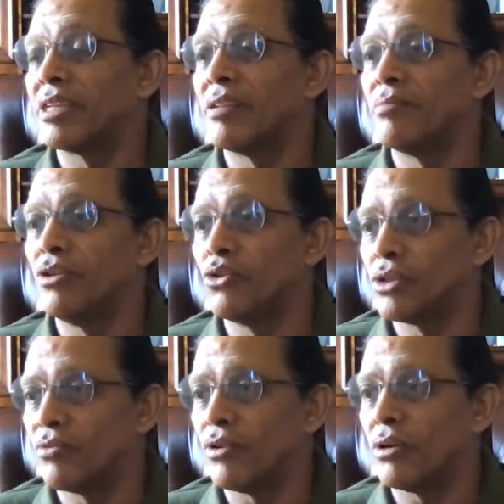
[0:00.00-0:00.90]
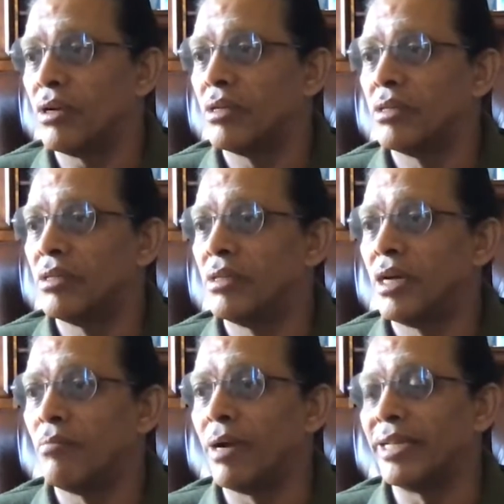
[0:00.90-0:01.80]
can be used for a
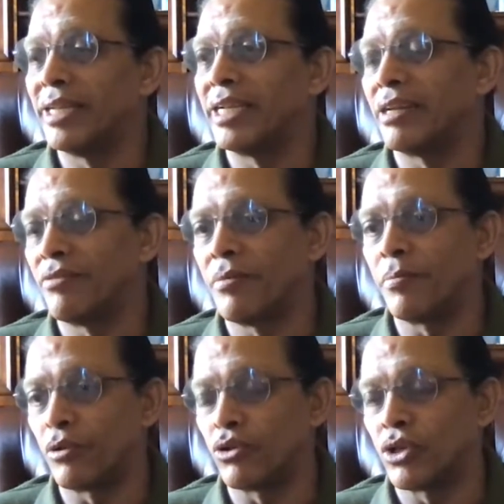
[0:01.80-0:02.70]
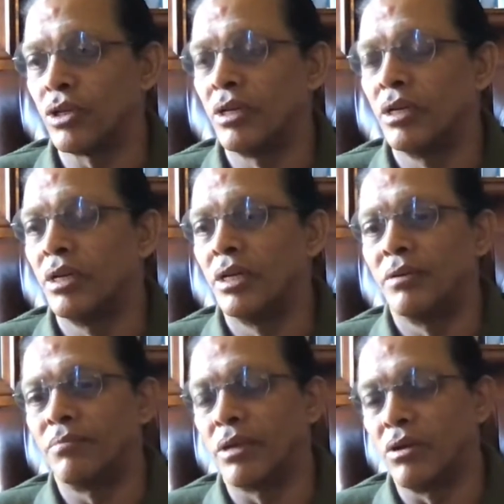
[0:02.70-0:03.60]
binary type of approach.
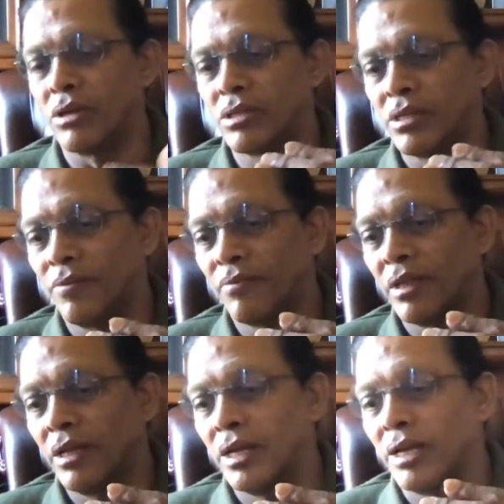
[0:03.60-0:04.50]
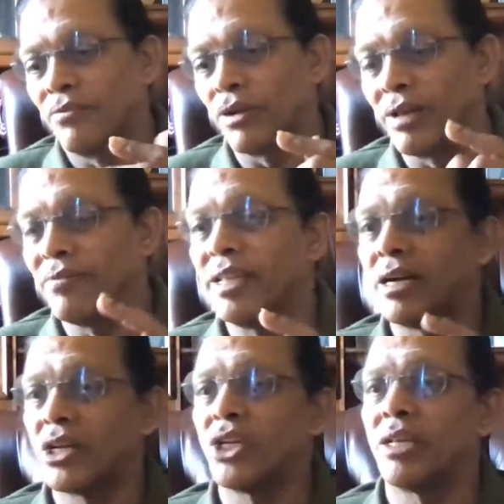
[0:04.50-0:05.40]
Because for every
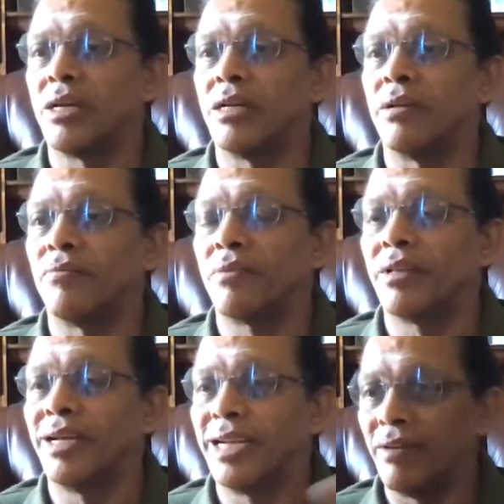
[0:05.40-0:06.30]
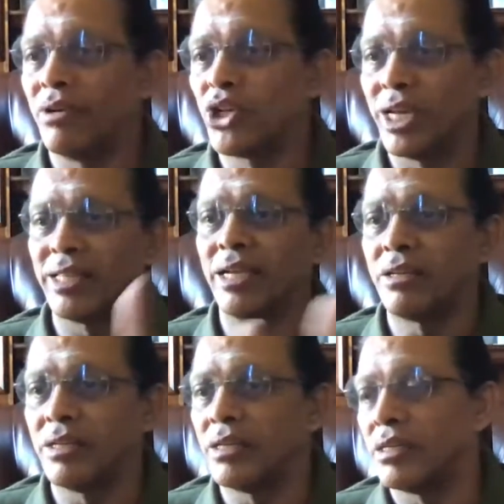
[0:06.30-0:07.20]
akshara, and I will share that
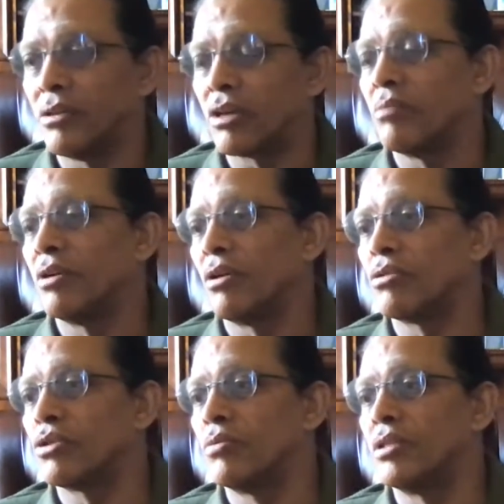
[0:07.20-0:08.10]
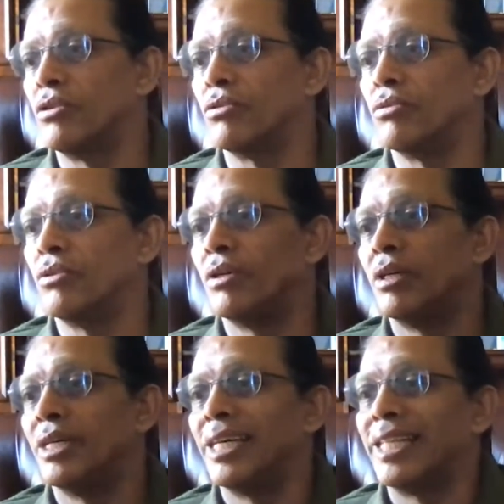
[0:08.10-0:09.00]
document also with you,
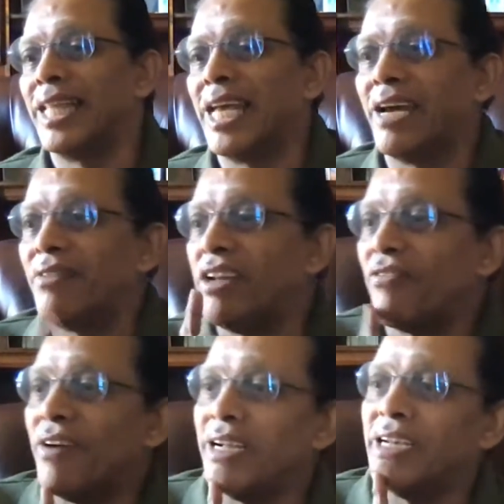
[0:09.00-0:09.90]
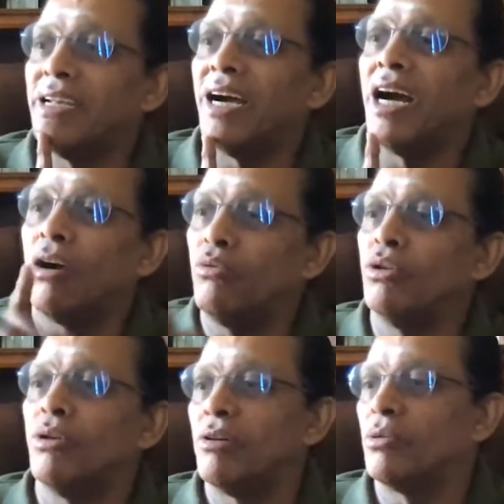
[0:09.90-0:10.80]
they have defined how
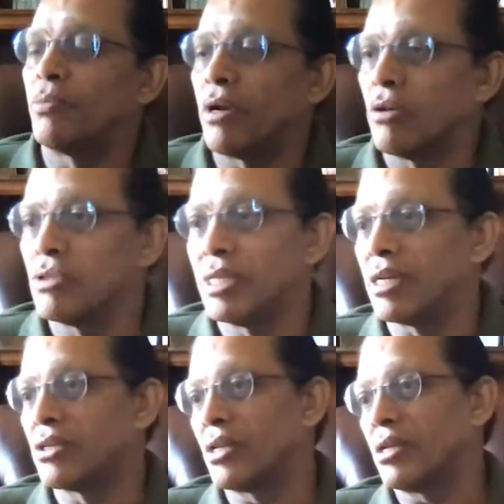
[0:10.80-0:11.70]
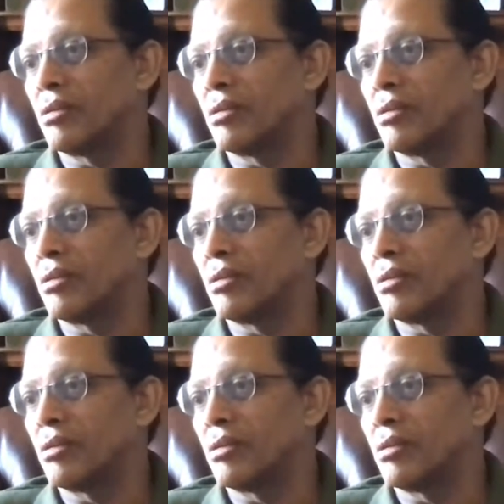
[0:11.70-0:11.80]
you have to pronounce that akshara.